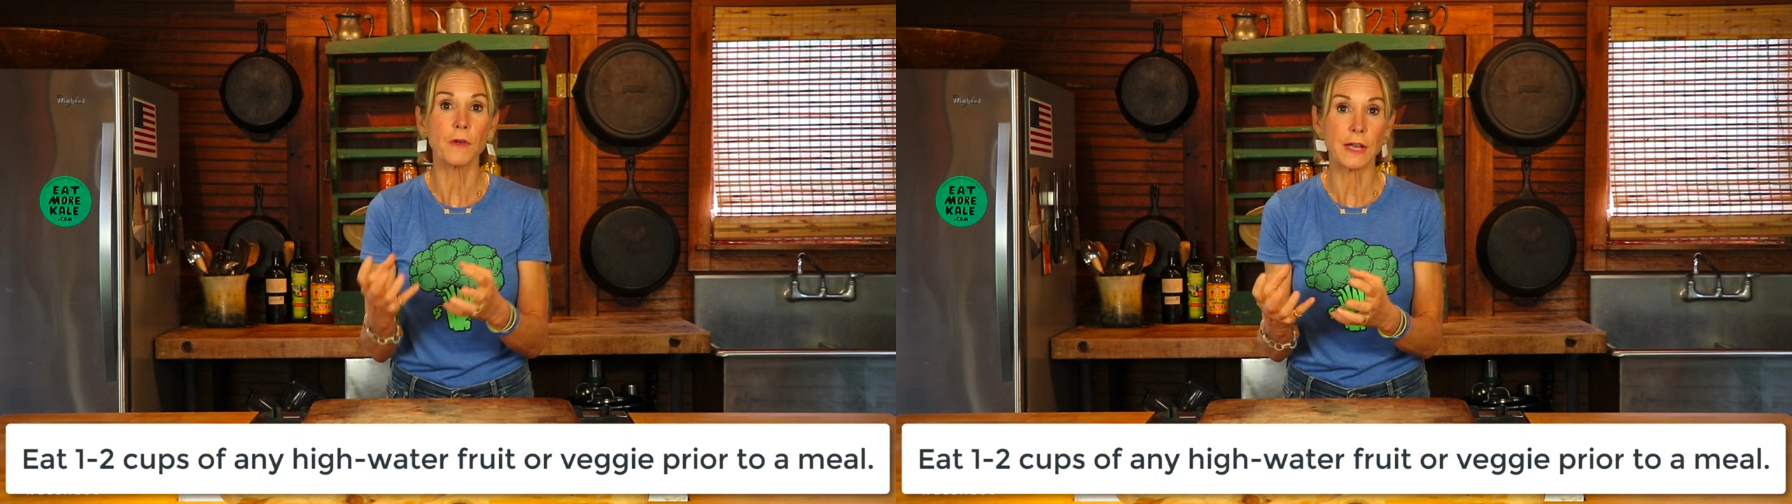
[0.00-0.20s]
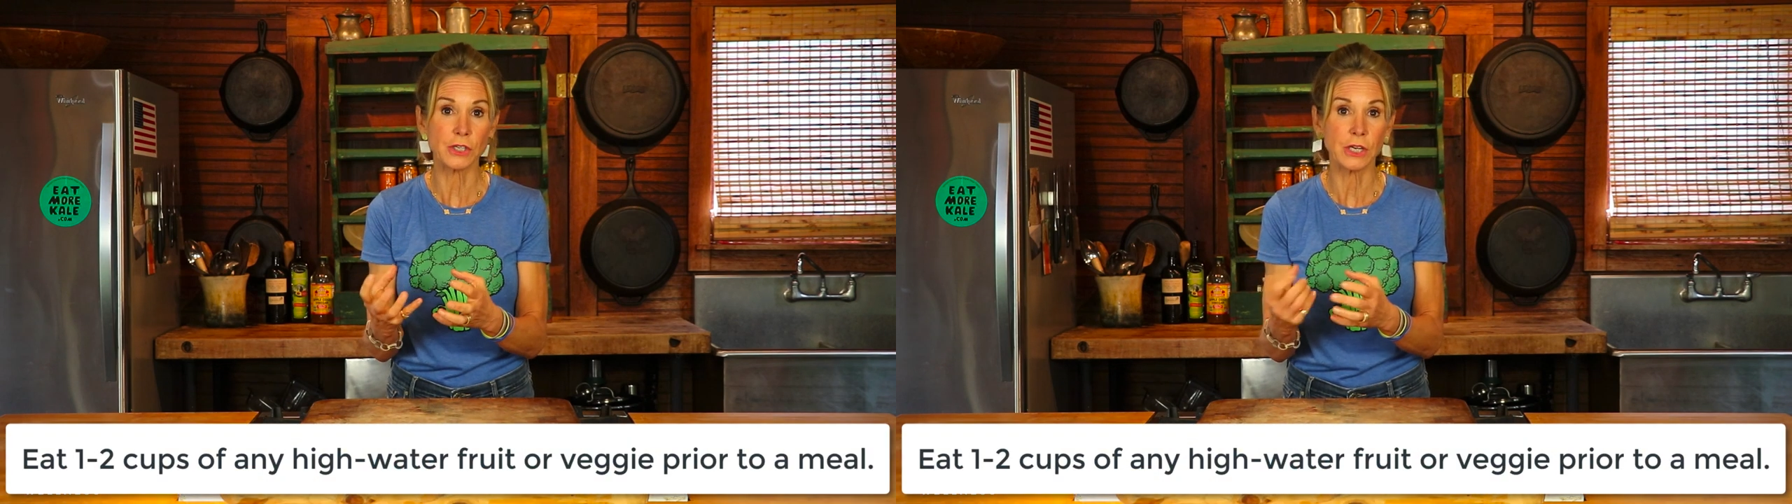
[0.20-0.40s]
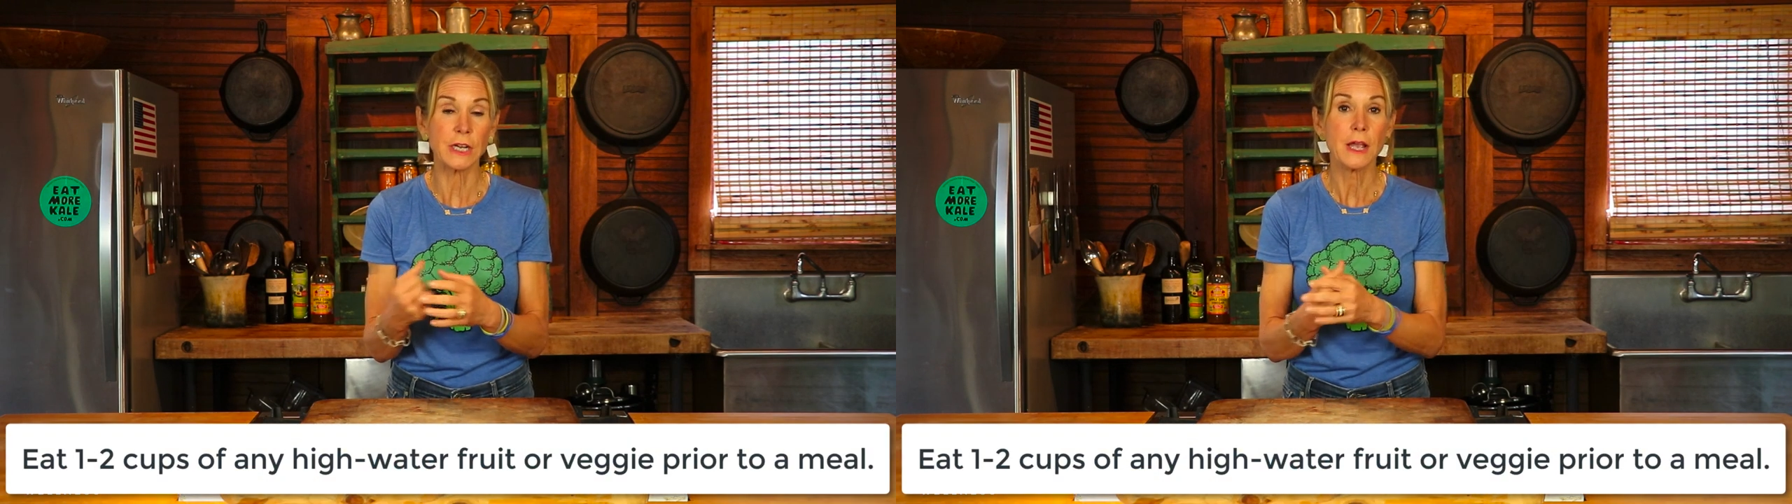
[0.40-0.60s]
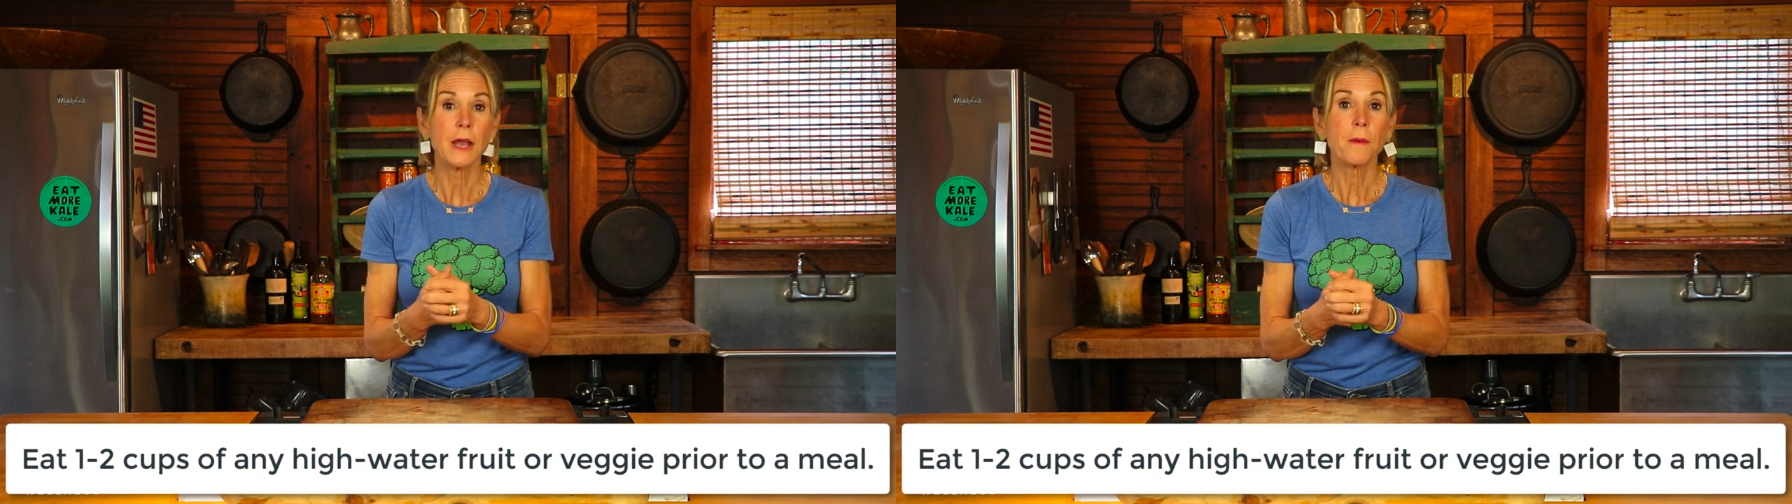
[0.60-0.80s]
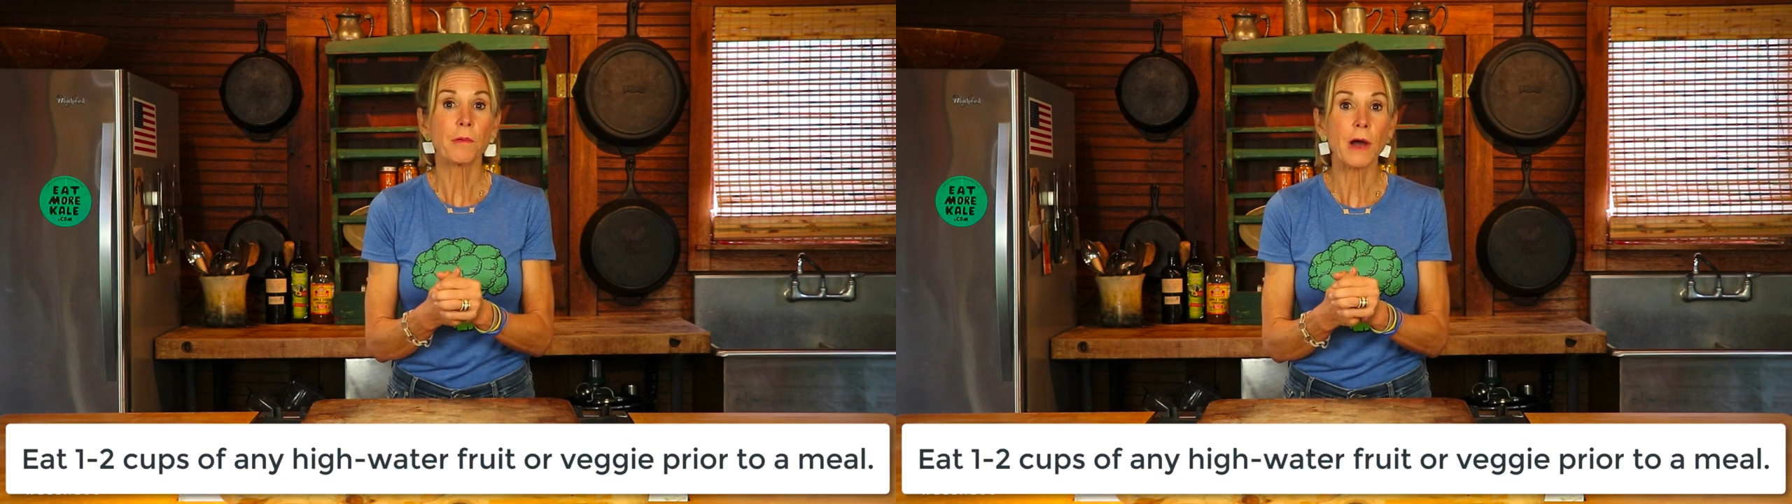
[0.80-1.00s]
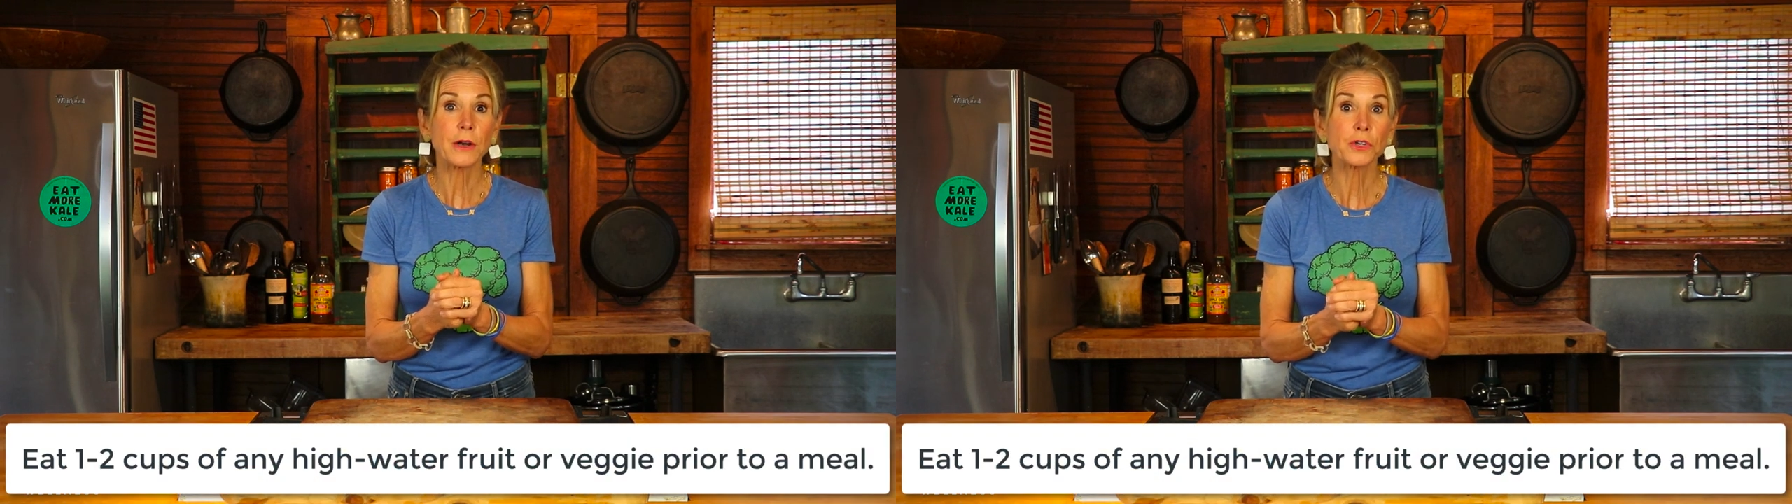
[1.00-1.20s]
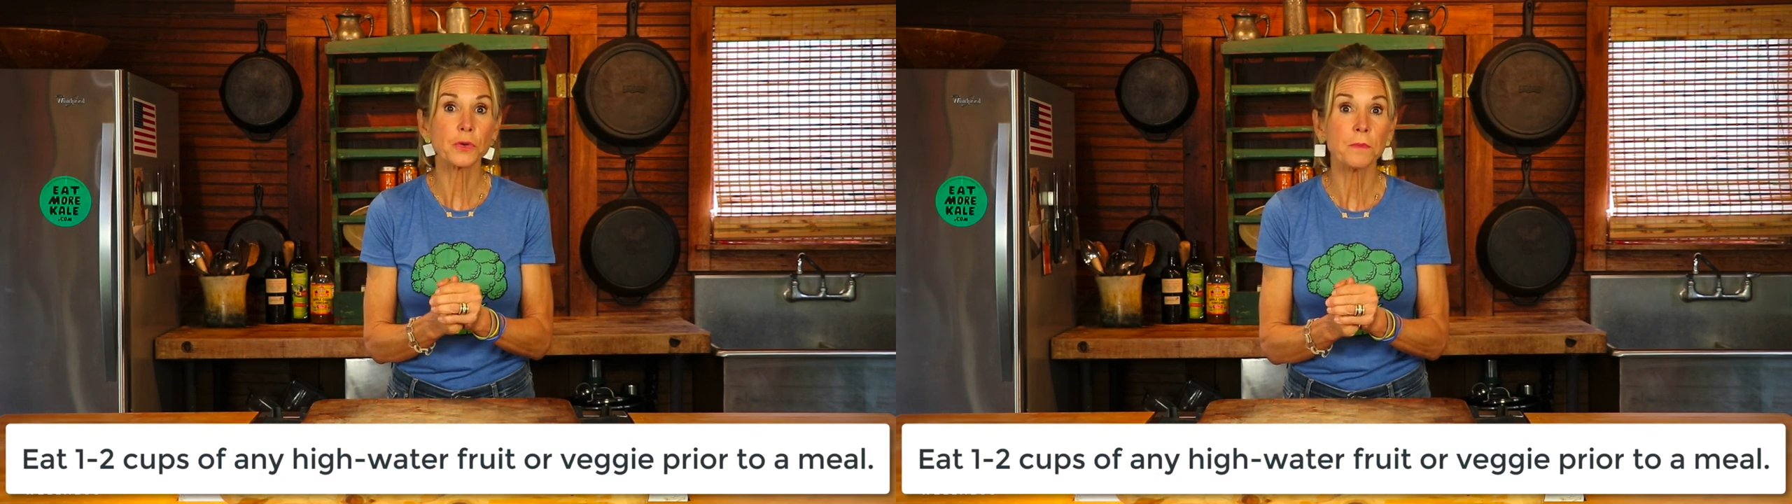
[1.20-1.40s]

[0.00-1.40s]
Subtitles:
veggie prior to a